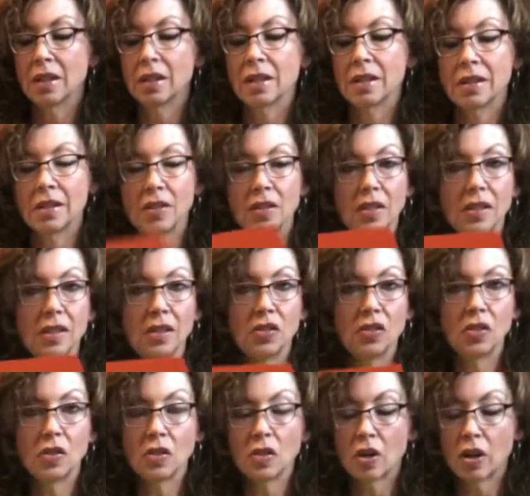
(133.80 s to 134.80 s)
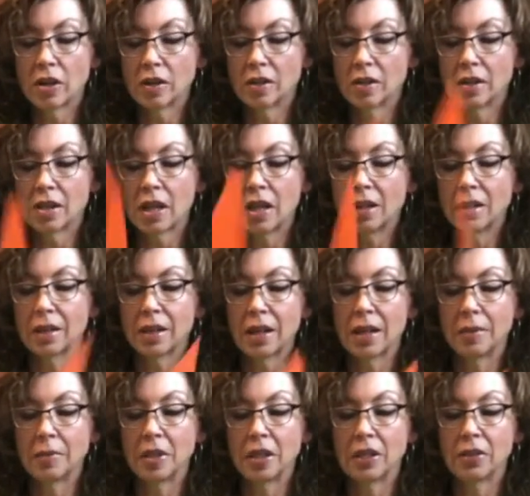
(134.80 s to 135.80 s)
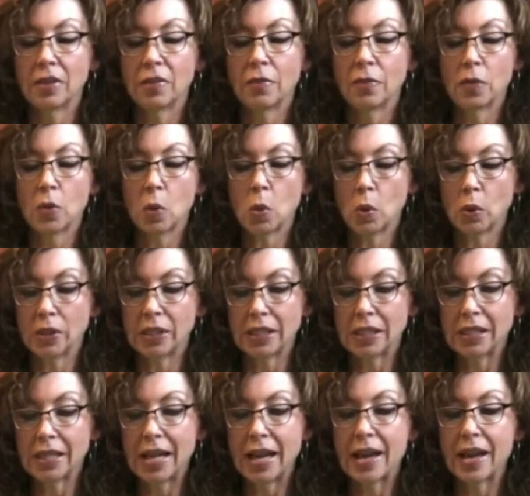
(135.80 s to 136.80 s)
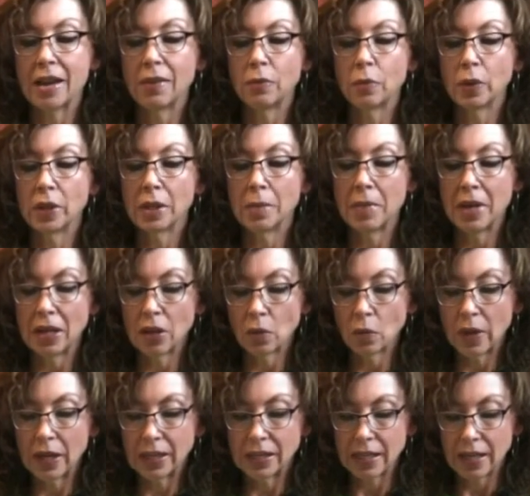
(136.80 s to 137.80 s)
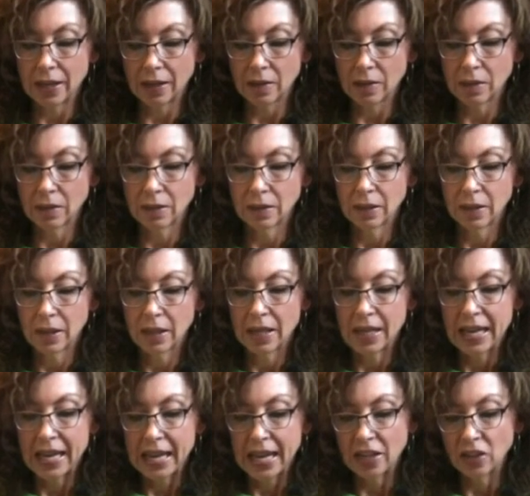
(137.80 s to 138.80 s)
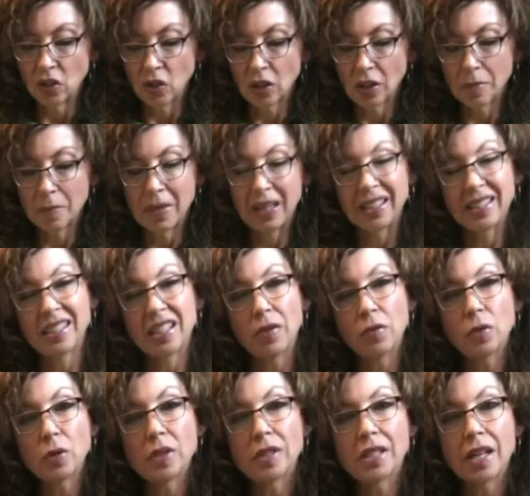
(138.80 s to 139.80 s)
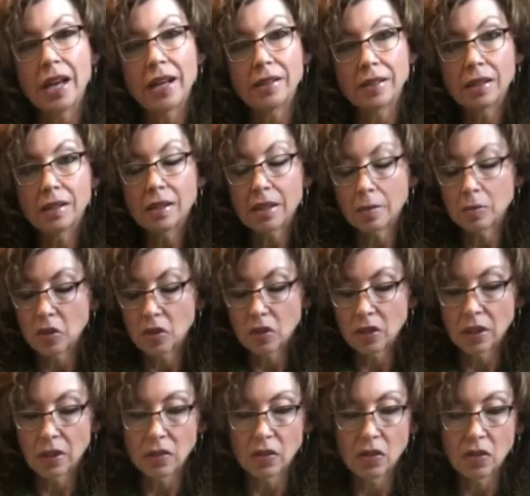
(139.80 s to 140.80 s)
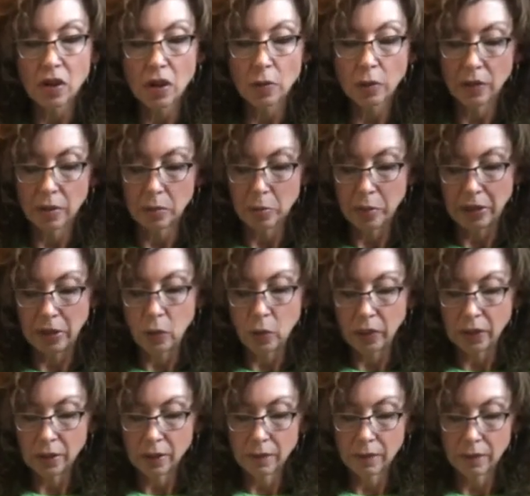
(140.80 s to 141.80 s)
So this is just cardstock. I'm going to fold it in half. We're going to make a rectangle. And you can make several sizes. I'm just going to start with a big one.